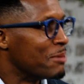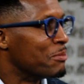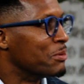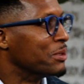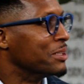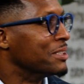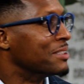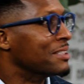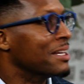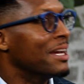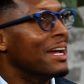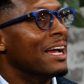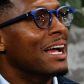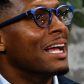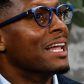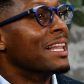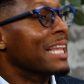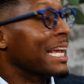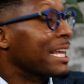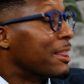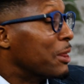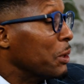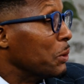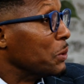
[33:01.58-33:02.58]
It was
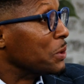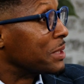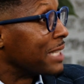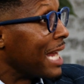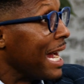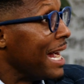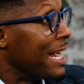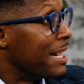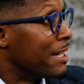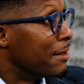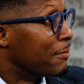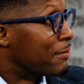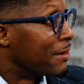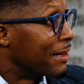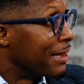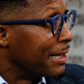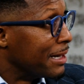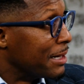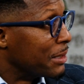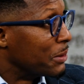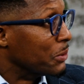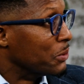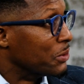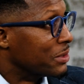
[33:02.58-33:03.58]
like those kind of
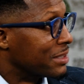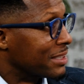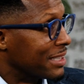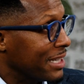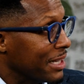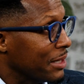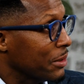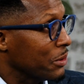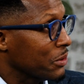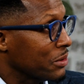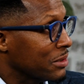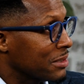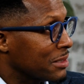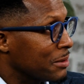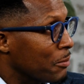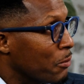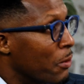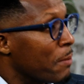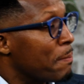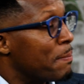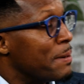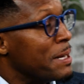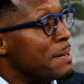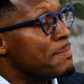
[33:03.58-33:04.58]
clinical skills,
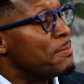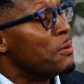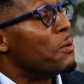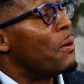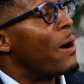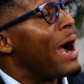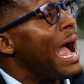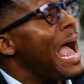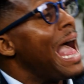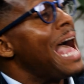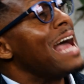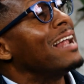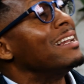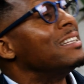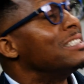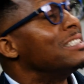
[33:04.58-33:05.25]
what people had